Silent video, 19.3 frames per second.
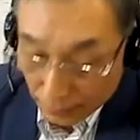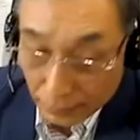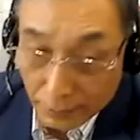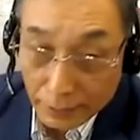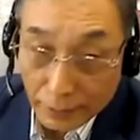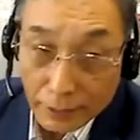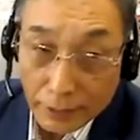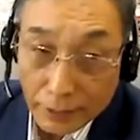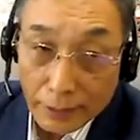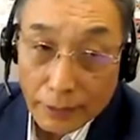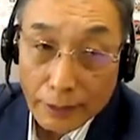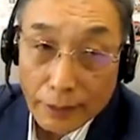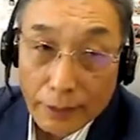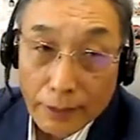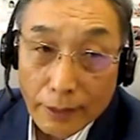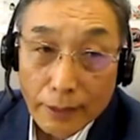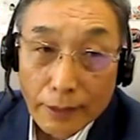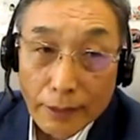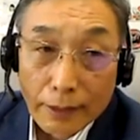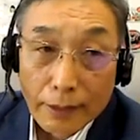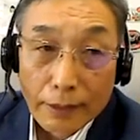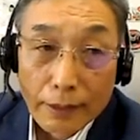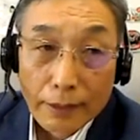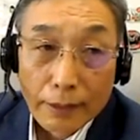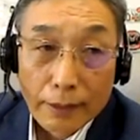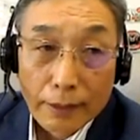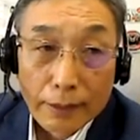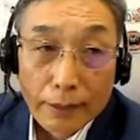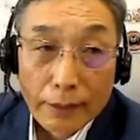we try
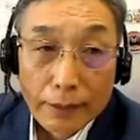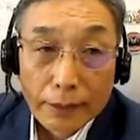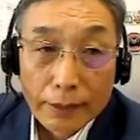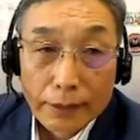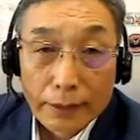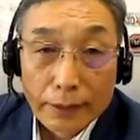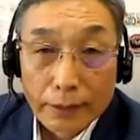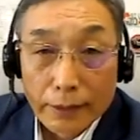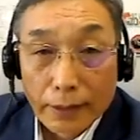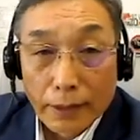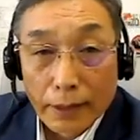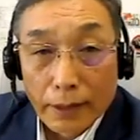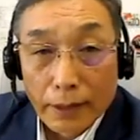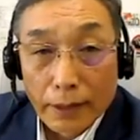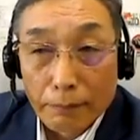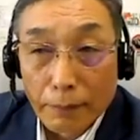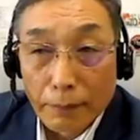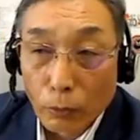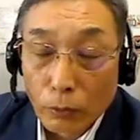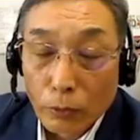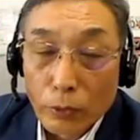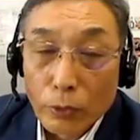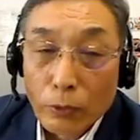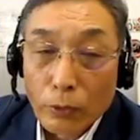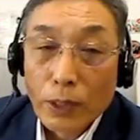to make